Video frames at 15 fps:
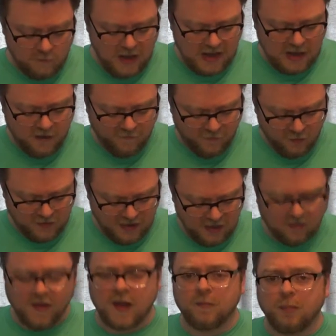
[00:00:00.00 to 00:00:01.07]
Making food
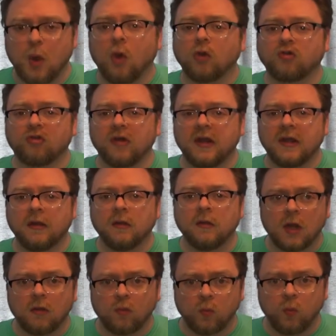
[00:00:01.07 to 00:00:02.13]
taste like poultry
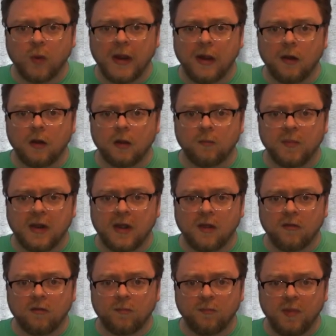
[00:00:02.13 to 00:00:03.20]
is weird
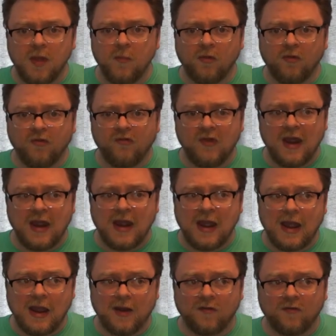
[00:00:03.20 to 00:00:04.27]
because people say
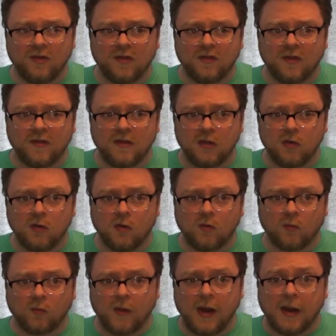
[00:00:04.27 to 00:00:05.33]
everything that you
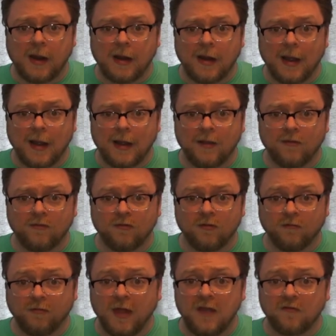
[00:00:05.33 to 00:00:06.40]
don't recognize
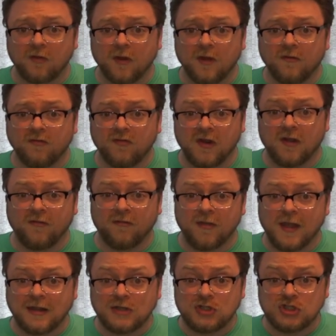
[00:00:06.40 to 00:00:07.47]
the flavor of tastes
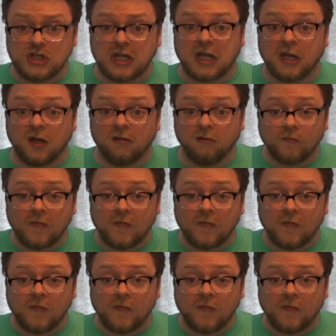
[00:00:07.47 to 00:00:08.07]
like chicken.